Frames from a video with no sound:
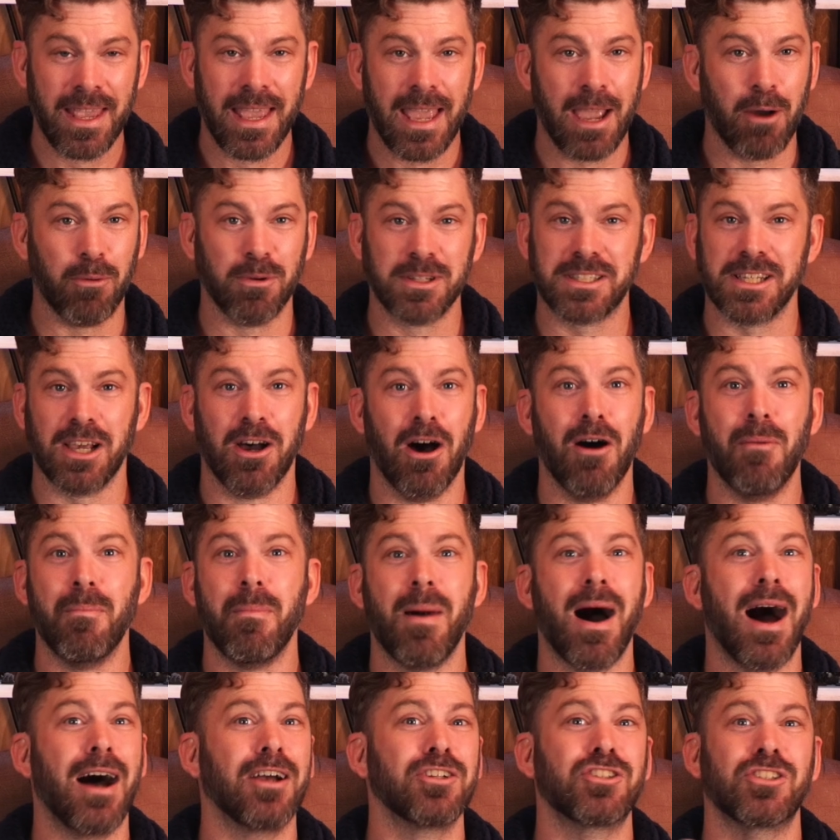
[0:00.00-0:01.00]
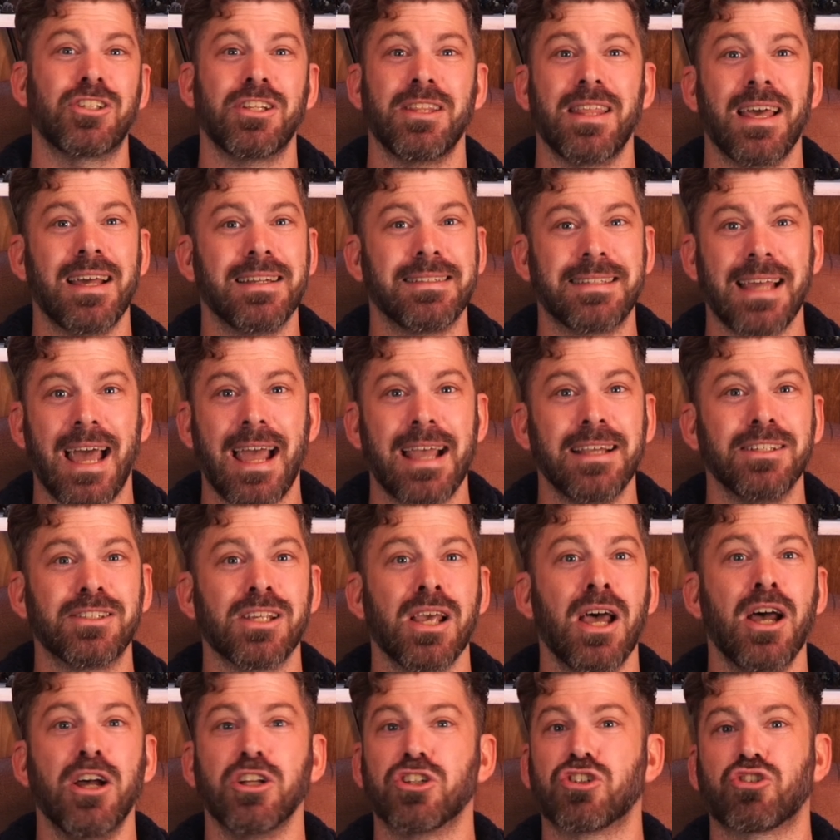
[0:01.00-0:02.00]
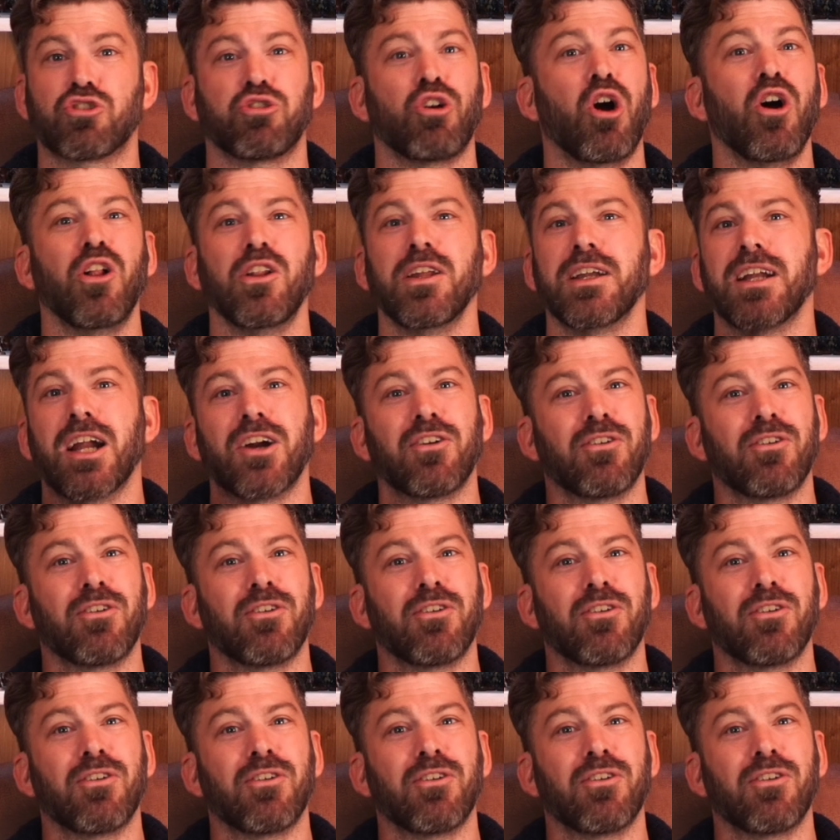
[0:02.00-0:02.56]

It was a homage to their days trolling